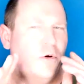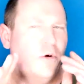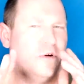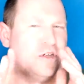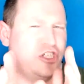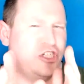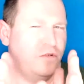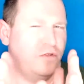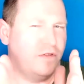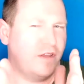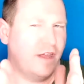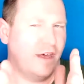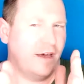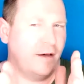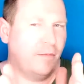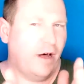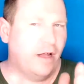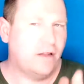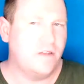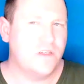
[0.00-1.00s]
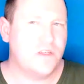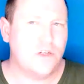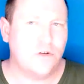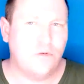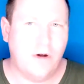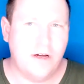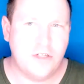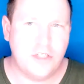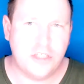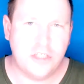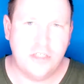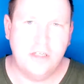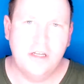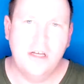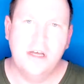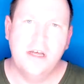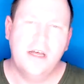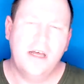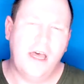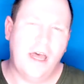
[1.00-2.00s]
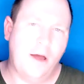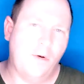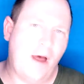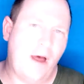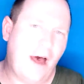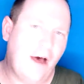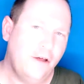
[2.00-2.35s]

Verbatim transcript: you think about this question and how you